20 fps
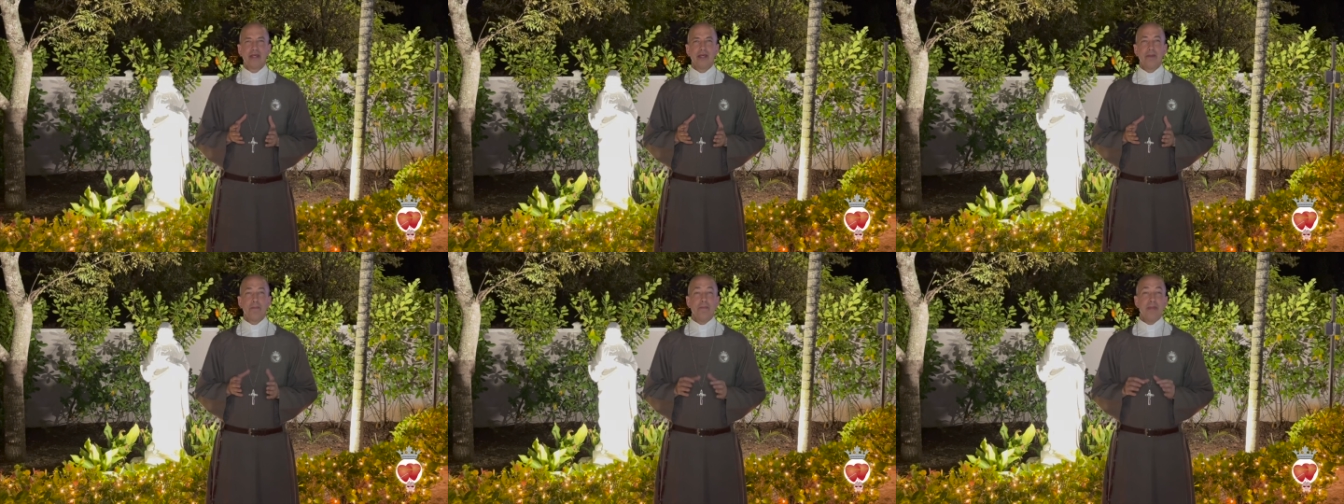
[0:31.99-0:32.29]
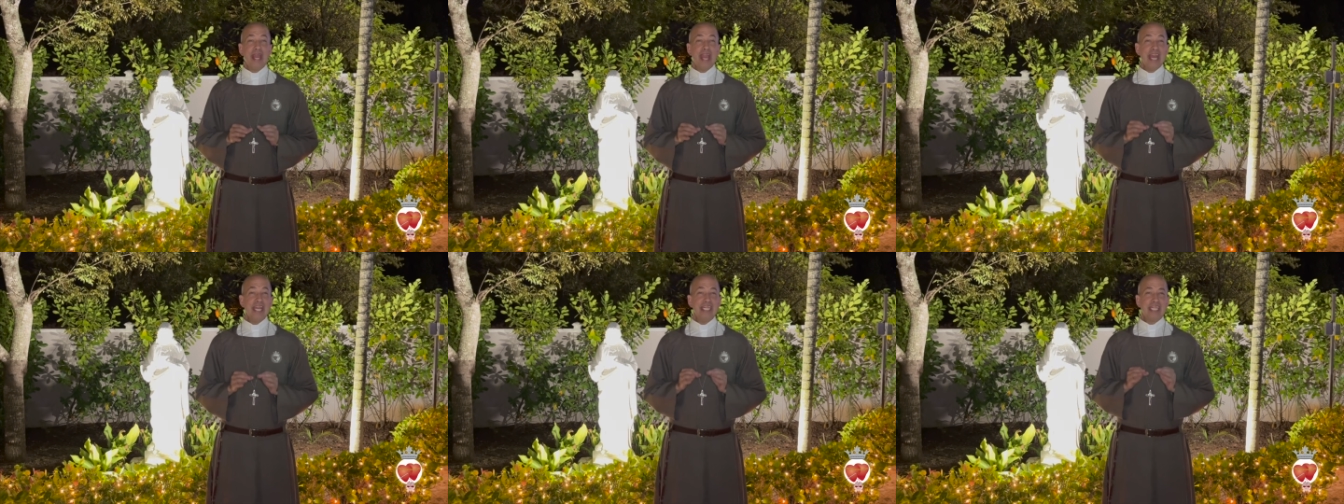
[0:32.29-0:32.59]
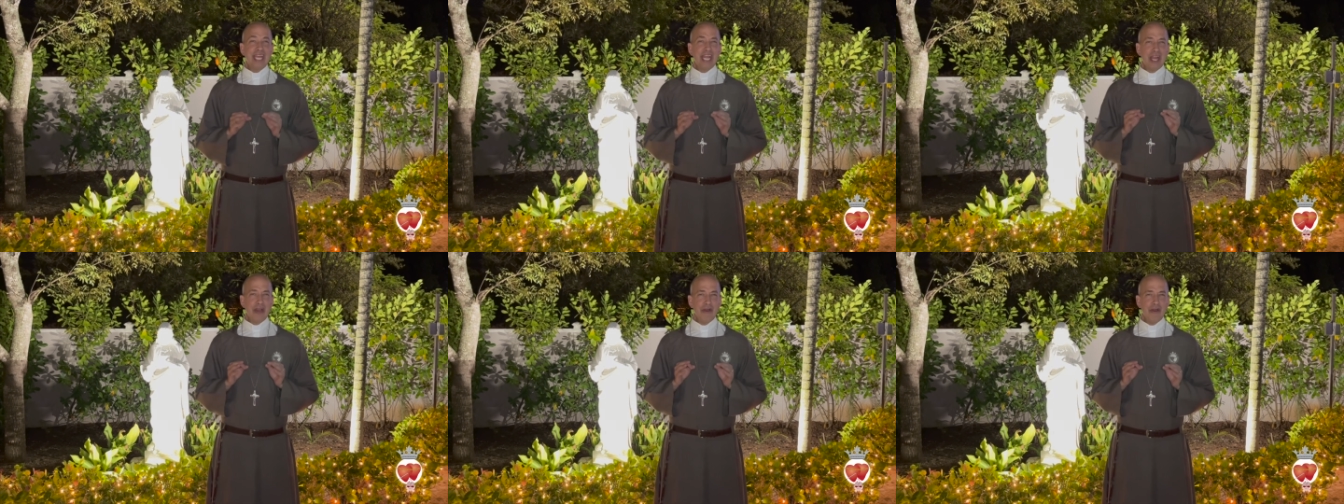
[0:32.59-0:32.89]
Man
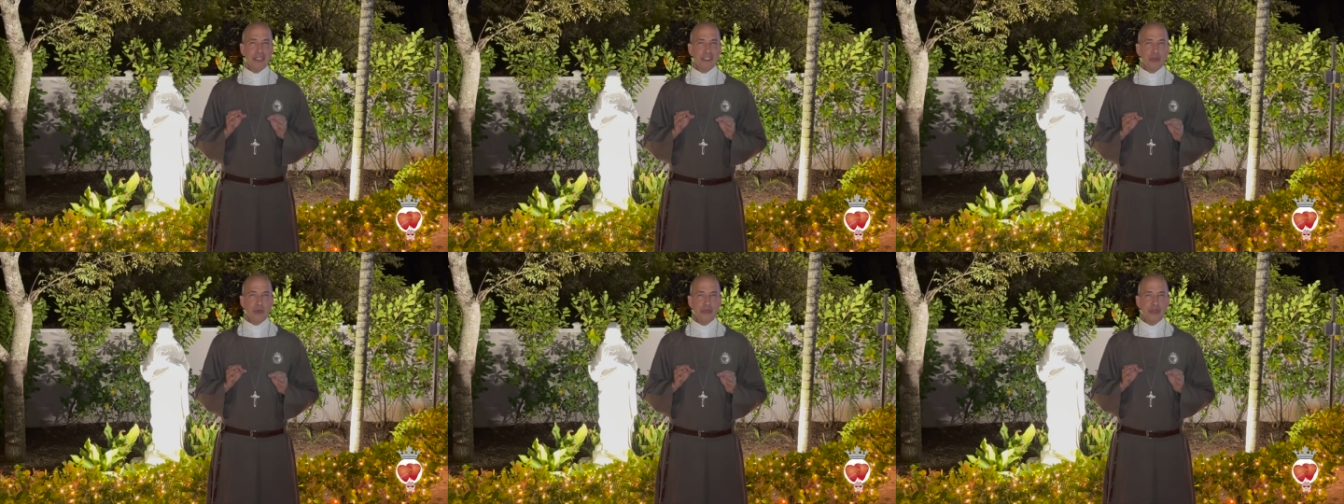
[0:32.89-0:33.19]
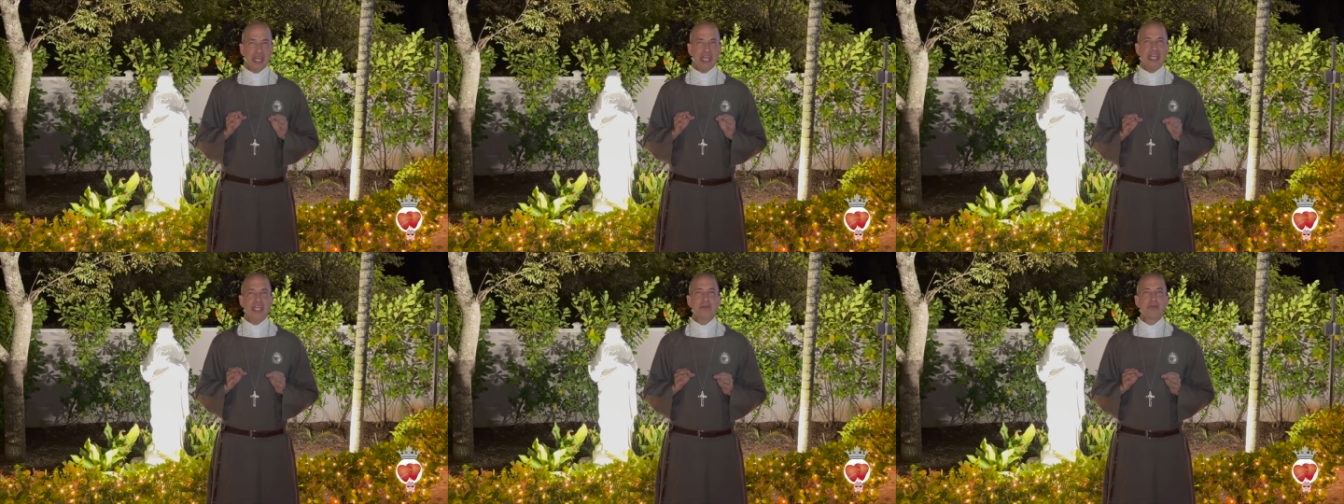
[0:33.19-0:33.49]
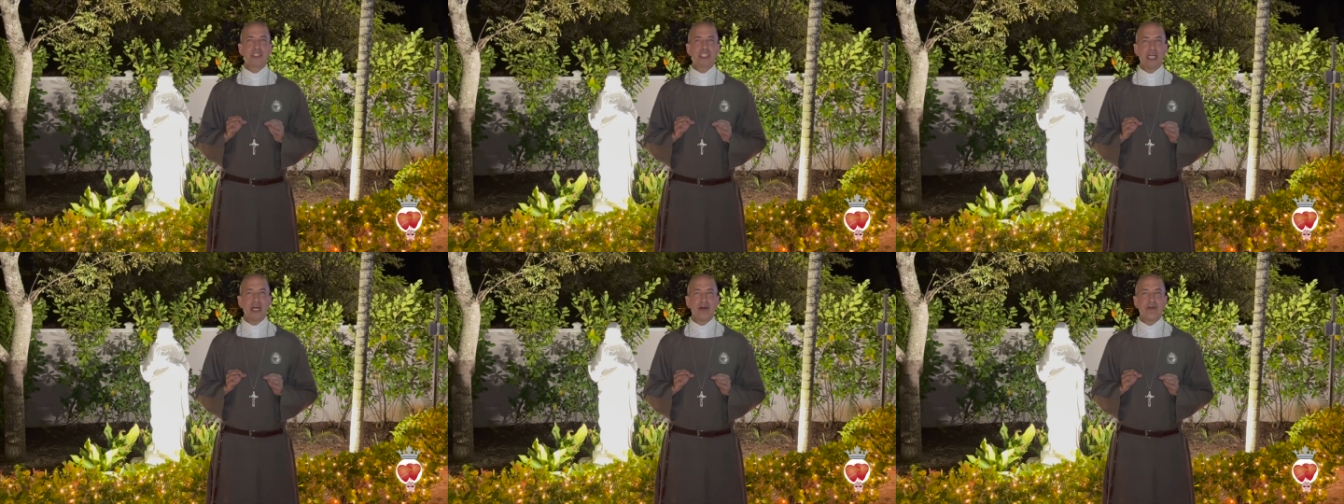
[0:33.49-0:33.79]
carries within
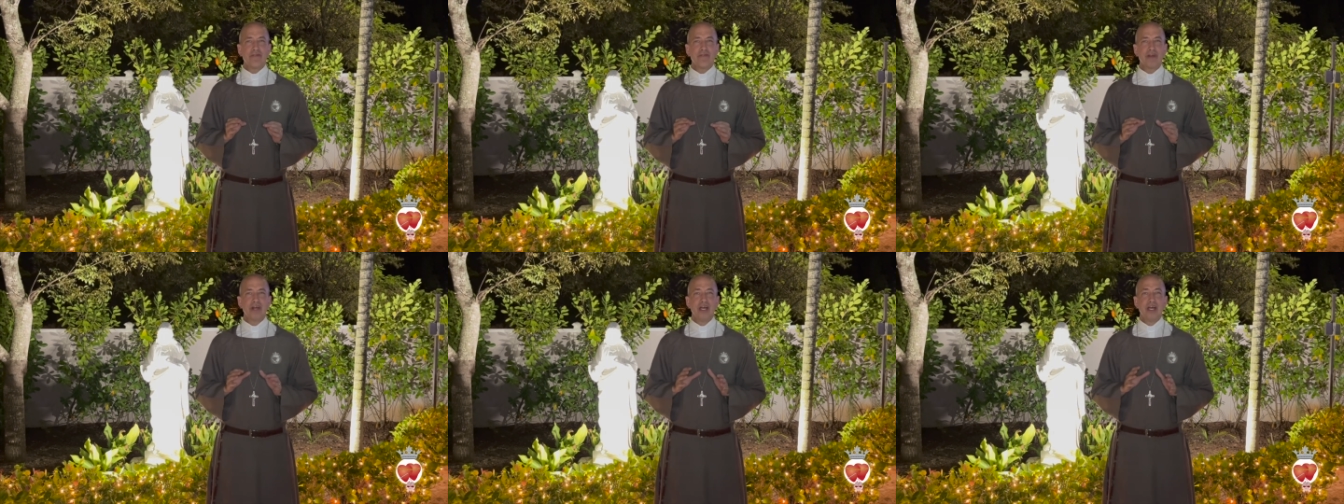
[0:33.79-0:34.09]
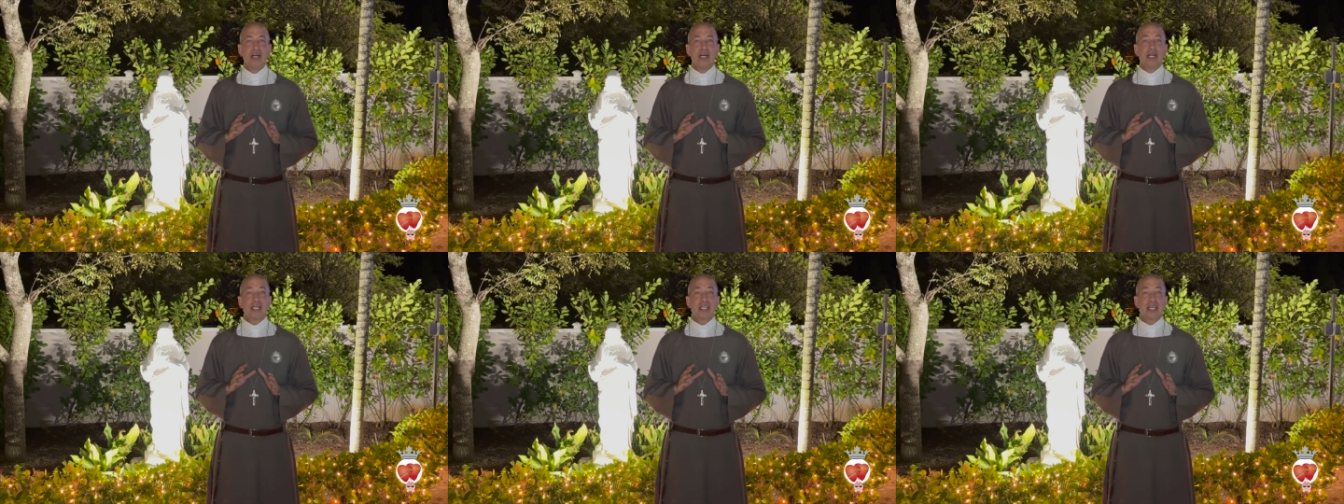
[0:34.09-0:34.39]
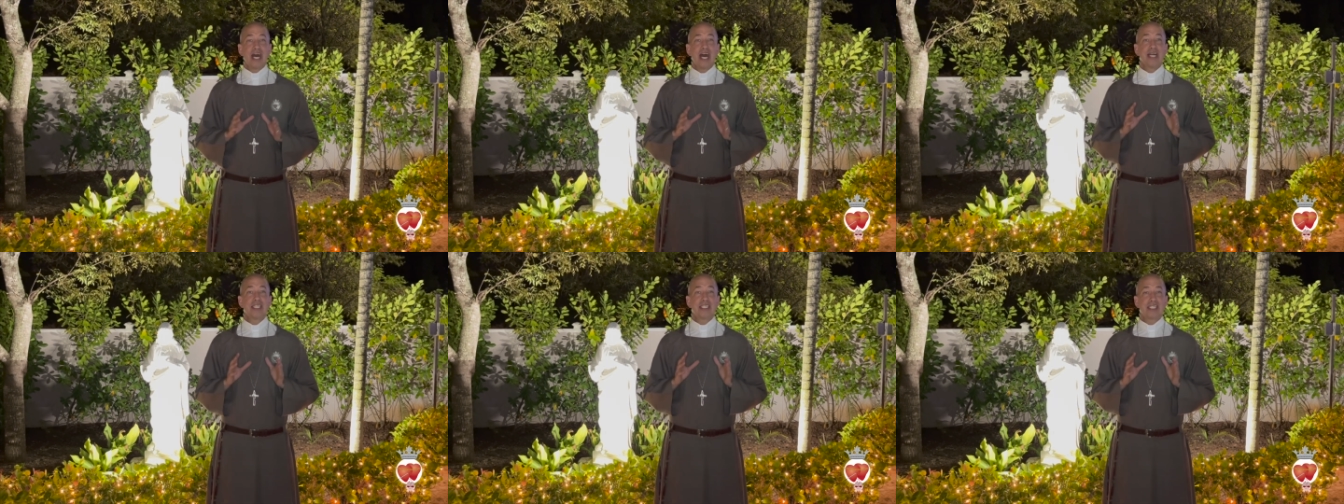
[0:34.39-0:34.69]
himself
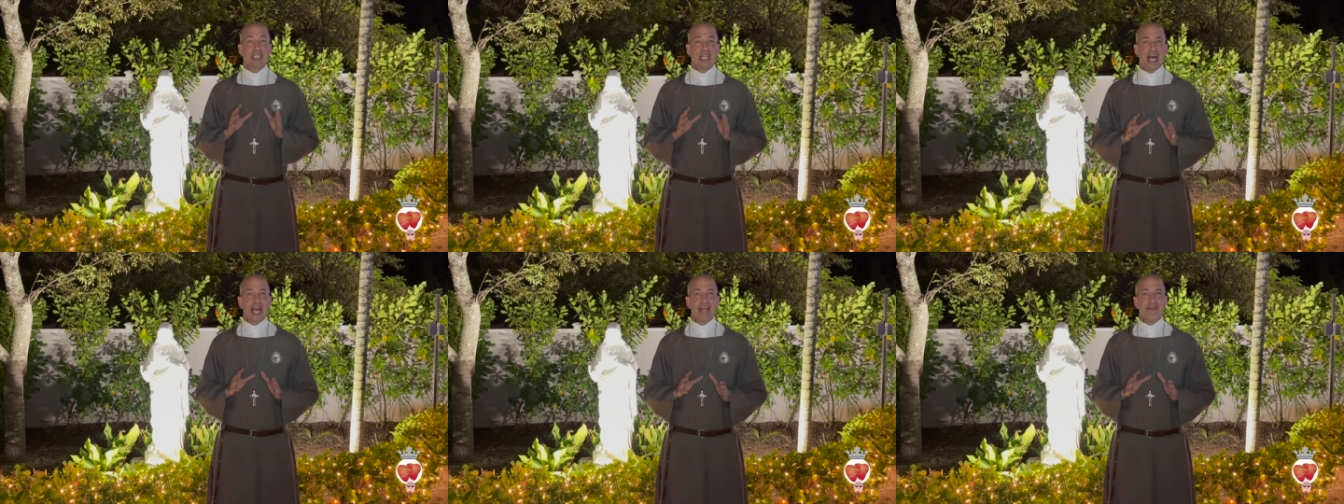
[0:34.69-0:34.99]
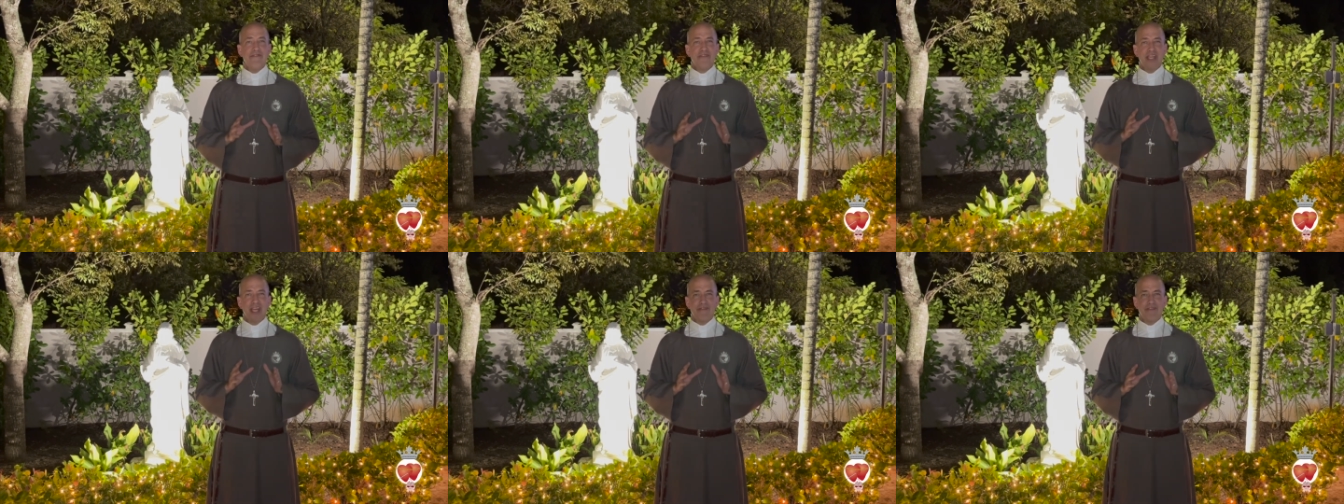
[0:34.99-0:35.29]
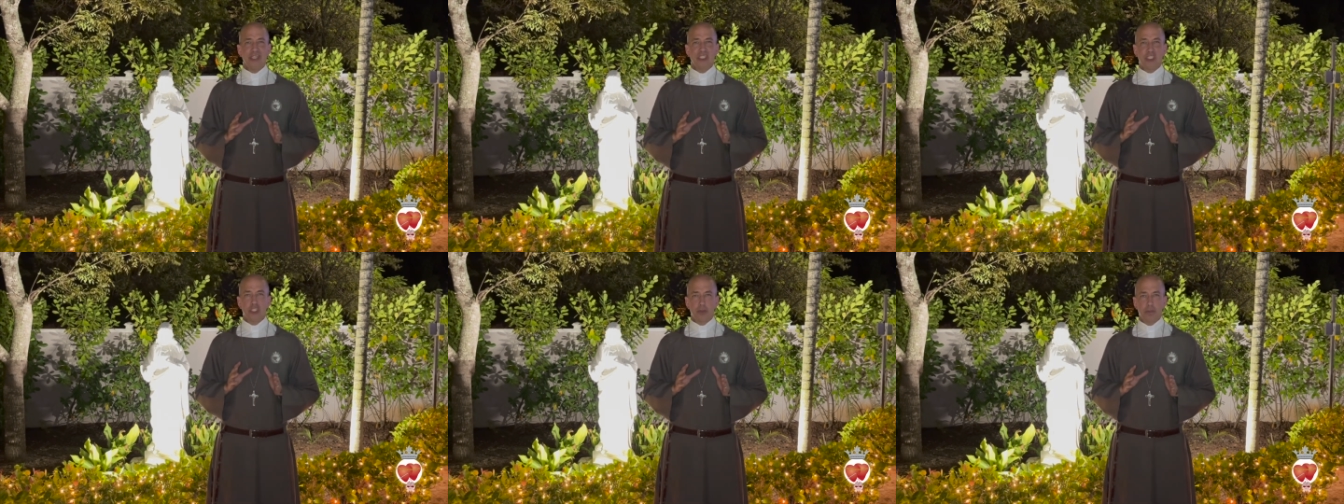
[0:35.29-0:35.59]
God's
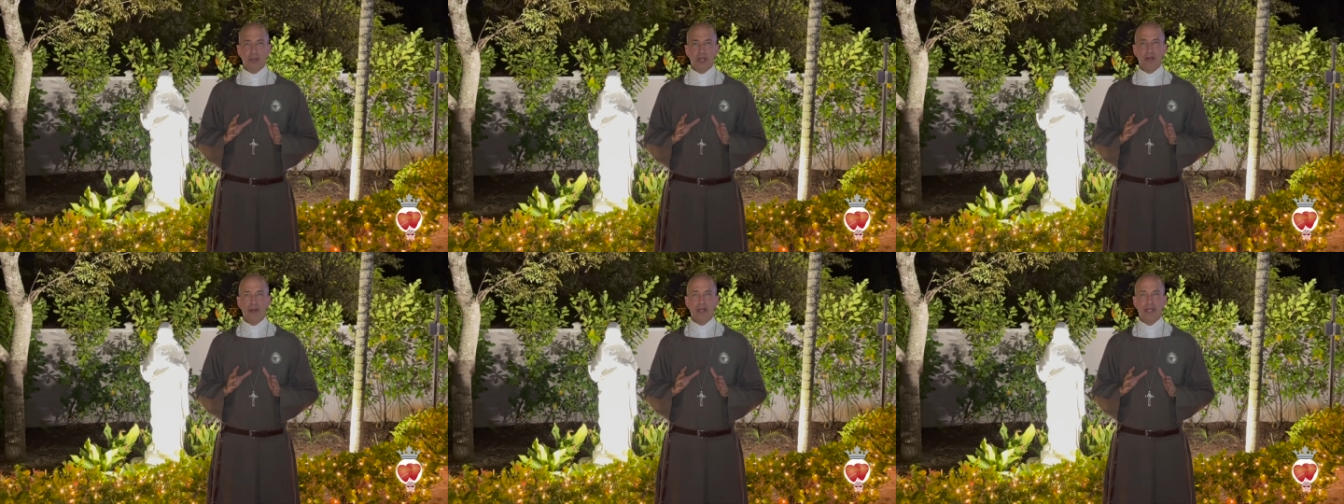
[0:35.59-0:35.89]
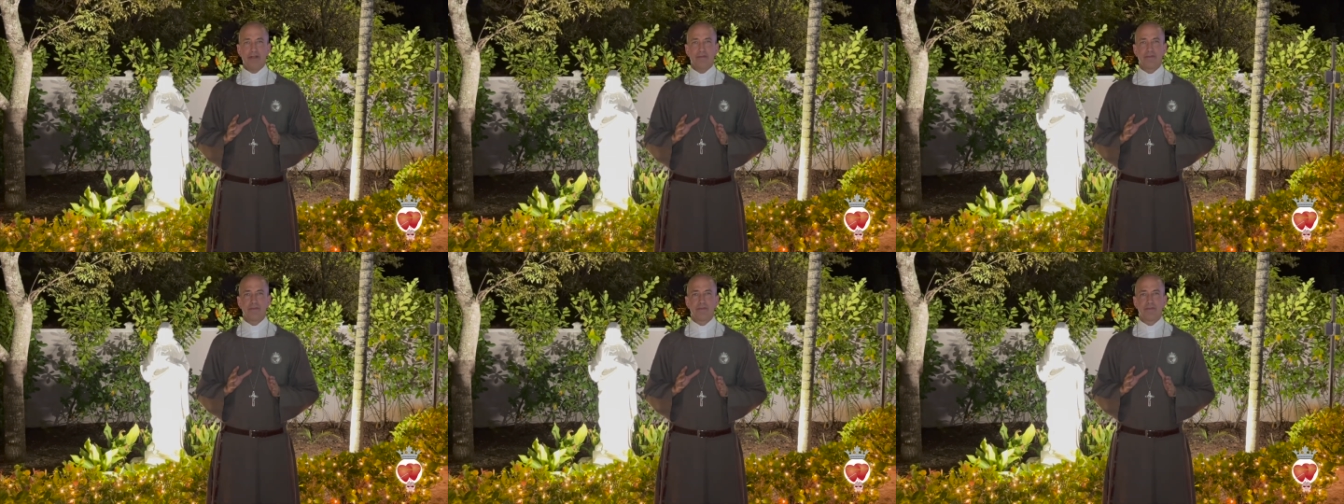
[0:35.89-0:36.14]
life-giving spirit.